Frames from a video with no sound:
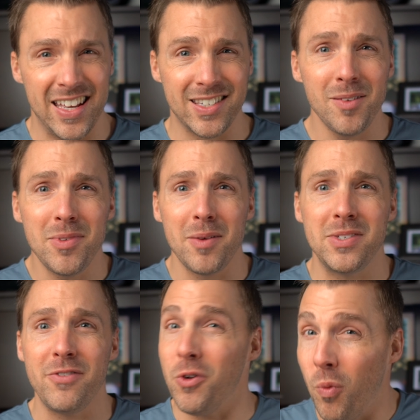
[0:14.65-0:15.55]
and
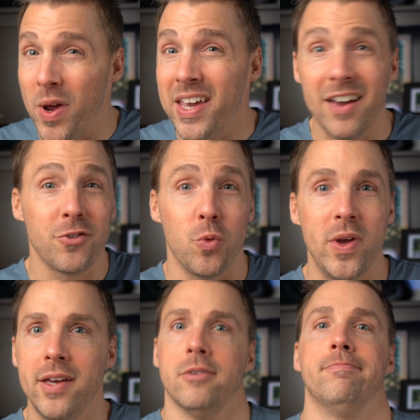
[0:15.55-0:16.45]
sometimes even week after
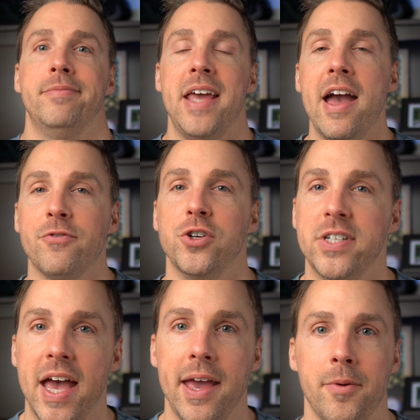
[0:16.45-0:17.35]
week or day after
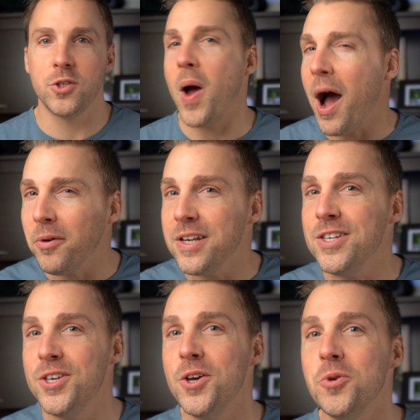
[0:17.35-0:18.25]
day. So how
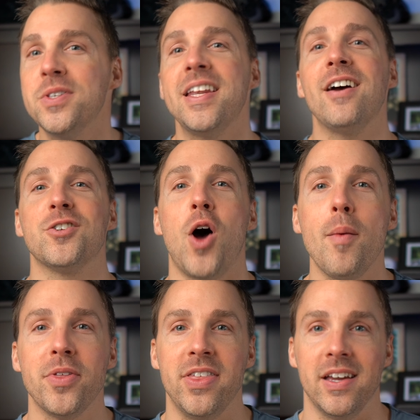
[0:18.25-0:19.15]
can you stay on
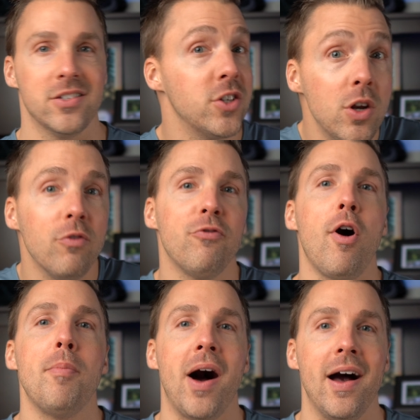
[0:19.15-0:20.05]
top of things so you don't
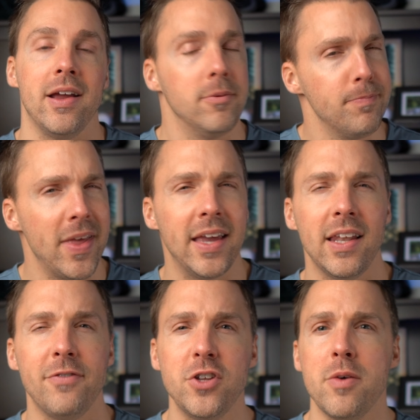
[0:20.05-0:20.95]
fall behind and get
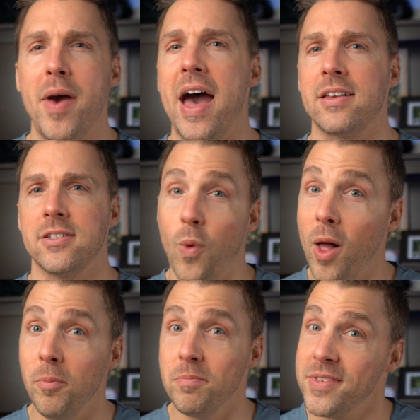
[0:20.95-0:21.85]
left in the past?
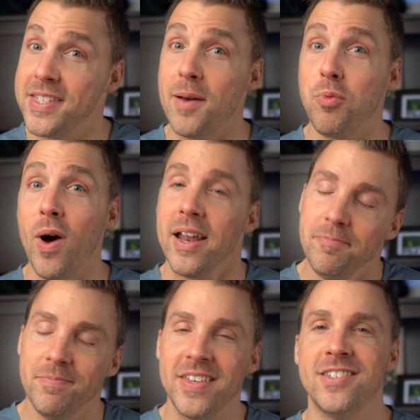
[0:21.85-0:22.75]
Well, step
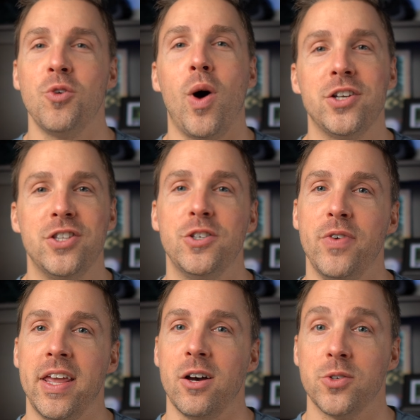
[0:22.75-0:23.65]
one is to watch this
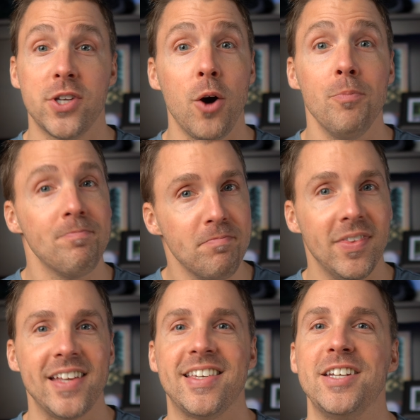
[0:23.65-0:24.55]
video. So
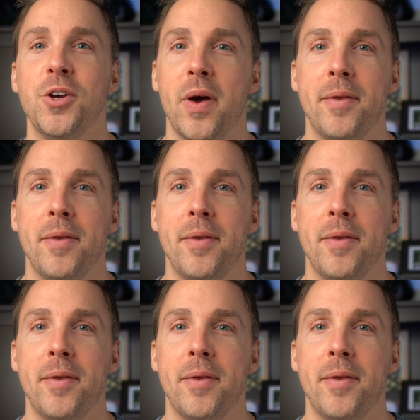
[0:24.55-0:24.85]
let's get to